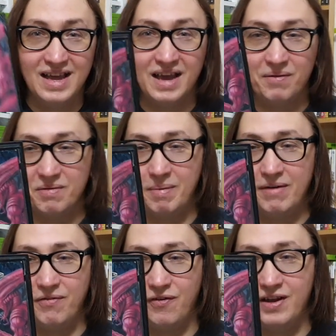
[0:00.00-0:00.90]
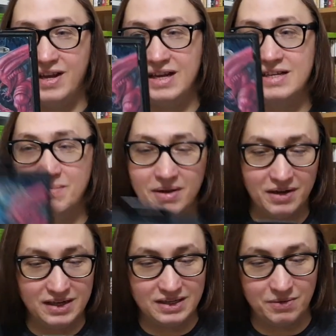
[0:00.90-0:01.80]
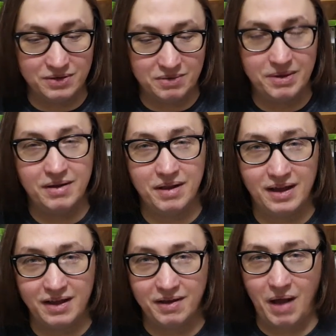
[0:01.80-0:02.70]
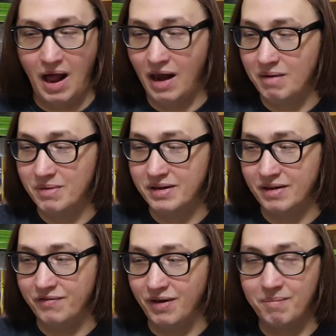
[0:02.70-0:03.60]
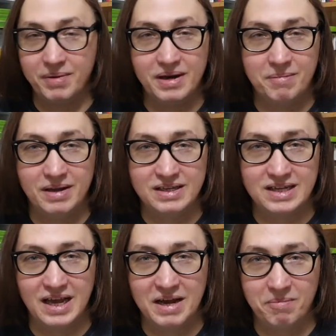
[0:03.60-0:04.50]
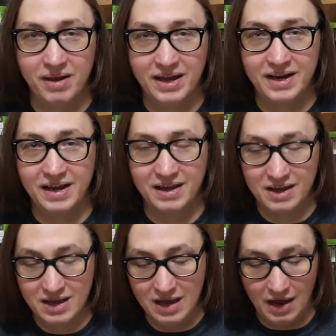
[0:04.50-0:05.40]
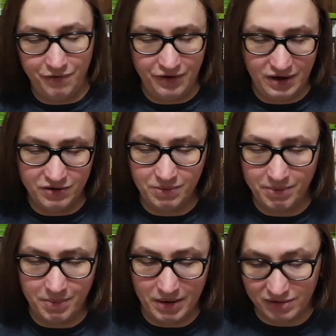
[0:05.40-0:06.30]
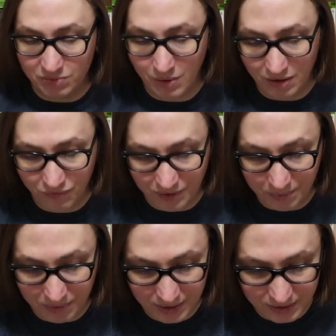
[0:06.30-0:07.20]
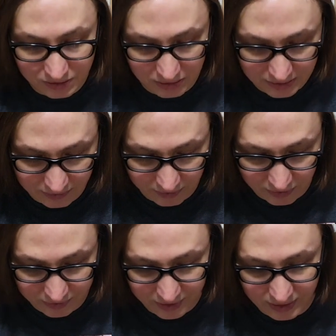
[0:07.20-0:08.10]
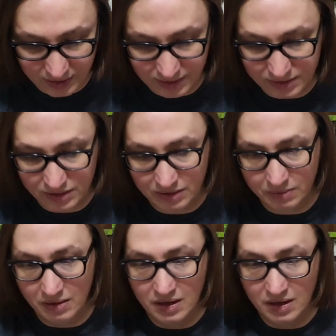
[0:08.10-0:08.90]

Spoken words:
It was a bit freaky, to be honest. There was a bit like an element of like being a bit scared playing it. I think I was probably about 12 when I played this. Let's have a look. 1992.